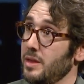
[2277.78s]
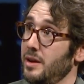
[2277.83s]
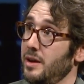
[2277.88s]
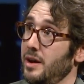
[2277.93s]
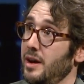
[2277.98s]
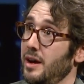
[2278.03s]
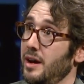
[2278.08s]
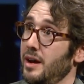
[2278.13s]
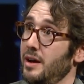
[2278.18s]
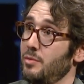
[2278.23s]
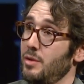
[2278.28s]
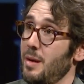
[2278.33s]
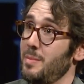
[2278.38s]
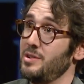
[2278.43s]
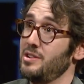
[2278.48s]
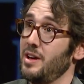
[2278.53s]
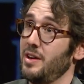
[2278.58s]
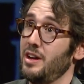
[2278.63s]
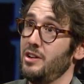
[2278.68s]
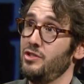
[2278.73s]
Uh,
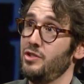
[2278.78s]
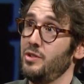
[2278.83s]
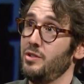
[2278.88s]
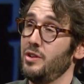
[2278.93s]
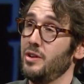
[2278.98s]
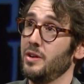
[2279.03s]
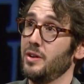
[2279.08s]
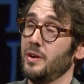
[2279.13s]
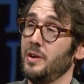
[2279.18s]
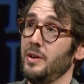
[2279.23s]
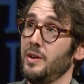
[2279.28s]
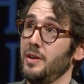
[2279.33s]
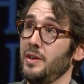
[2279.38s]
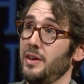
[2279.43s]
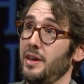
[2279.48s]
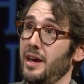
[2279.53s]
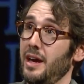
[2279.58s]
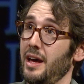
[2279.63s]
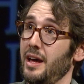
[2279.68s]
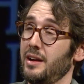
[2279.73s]
Robert Downey Jr.
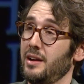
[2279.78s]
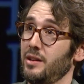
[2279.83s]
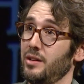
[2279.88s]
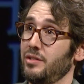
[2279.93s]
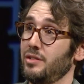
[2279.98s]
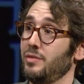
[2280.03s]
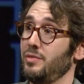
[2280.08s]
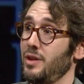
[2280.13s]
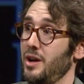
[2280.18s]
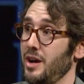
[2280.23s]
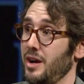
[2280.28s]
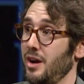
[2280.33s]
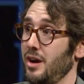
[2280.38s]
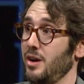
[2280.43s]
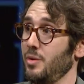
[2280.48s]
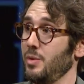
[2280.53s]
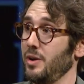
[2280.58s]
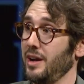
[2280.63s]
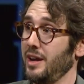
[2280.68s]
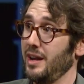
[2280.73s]
and Calista
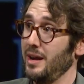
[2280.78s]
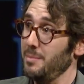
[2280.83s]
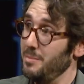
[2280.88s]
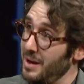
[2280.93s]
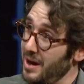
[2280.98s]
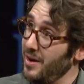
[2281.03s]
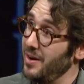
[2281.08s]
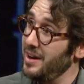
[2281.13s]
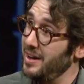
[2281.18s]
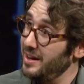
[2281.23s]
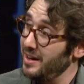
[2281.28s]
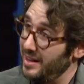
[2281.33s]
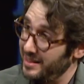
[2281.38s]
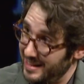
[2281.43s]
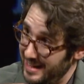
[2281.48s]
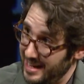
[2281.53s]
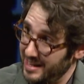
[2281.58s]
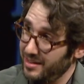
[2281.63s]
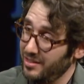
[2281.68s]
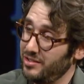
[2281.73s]
Flockhart were going to get married at
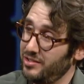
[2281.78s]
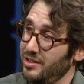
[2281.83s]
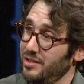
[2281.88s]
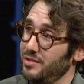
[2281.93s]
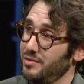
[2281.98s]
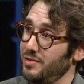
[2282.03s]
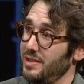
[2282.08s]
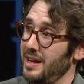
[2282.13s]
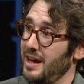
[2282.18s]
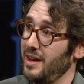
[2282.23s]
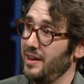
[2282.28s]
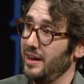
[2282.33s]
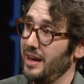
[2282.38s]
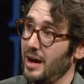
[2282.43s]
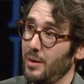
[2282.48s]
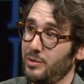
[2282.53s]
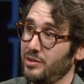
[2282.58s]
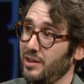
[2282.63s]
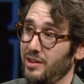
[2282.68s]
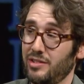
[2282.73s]
the end of the season finale.
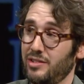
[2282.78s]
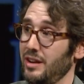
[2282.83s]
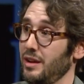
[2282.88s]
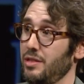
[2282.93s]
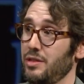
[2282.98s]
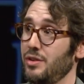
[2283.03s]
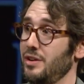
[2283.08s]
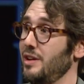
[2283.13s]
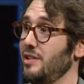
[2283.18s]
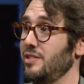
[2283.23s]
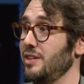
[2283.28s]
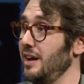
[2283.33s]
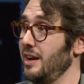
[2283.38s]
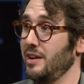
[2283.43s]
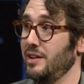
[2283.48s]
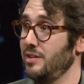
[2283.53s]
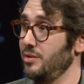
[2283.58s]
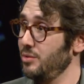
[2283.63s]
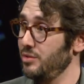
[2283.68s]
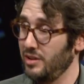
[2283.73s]
I was going to sing 30
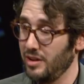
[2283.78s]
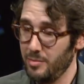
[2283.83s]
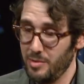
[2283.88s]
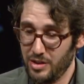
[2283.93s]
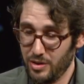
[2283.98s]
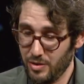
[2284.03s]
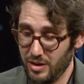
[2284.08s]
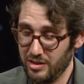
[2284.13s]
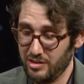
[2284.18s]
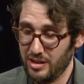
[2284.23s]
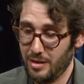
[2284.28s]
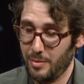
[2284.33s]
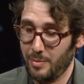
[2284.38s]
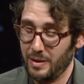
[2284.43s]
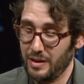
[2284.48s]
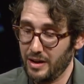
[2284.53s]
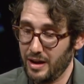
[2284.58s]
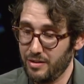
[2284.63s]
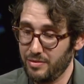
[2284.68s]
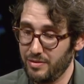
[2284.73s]
seconds. It was going to be the greatest time of
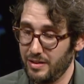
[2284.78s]
my life.